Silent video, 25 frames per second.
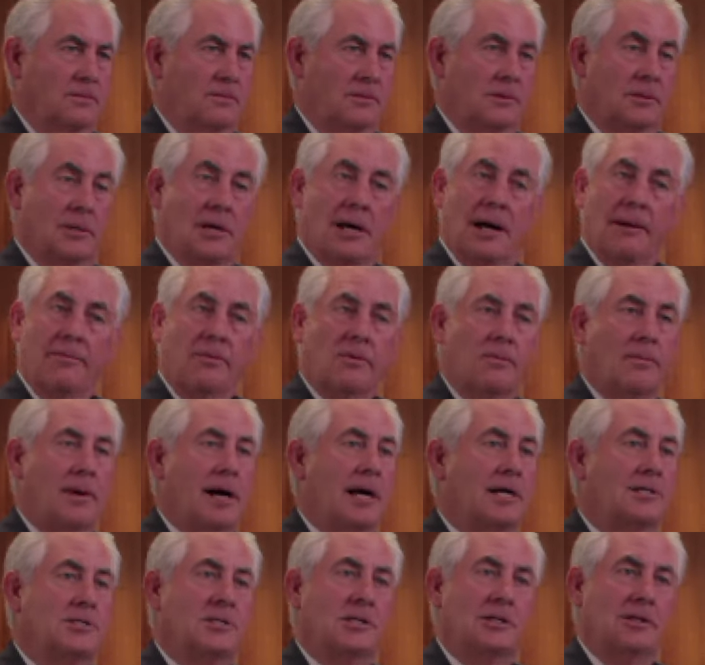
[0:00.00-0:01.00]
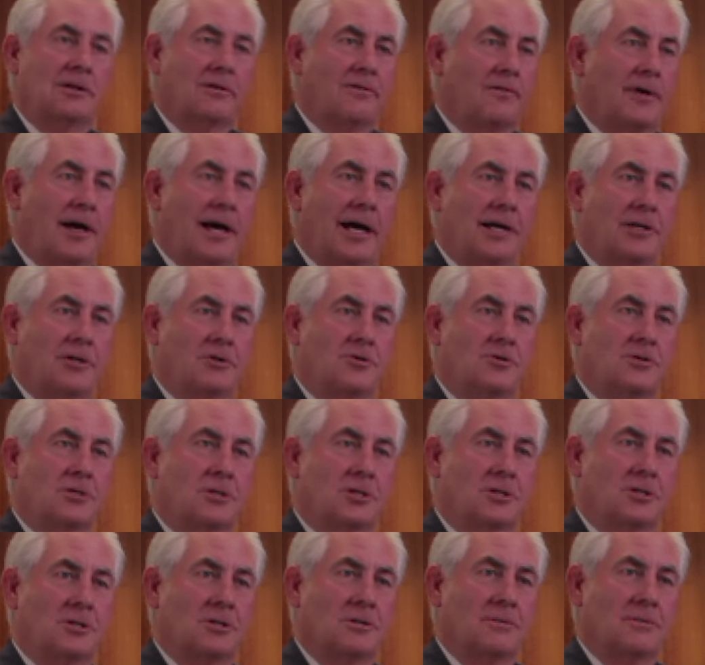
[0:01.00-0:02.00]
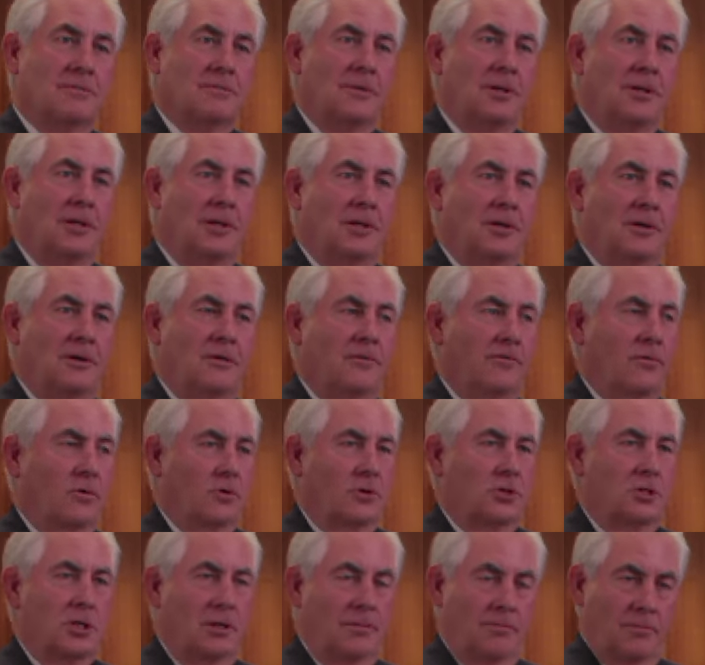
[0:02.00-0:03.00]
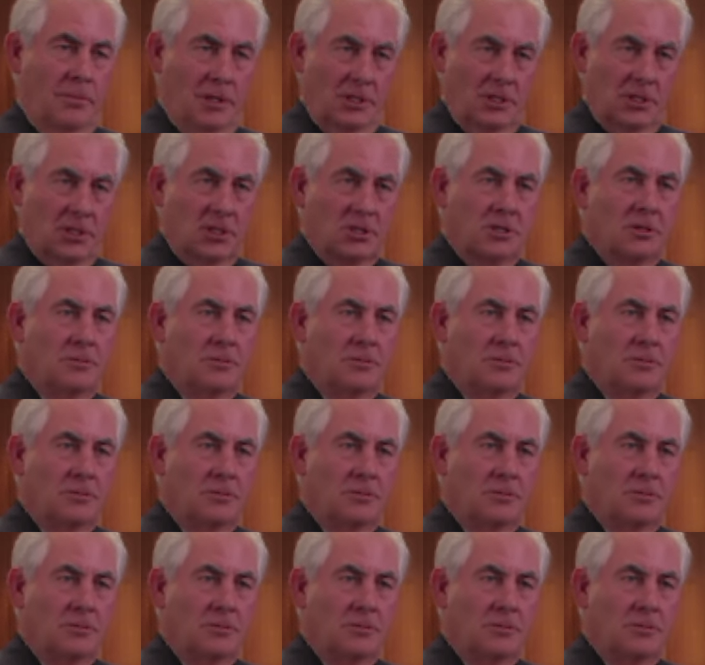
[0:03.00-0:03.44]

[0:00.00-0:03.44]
compromising their value system for some business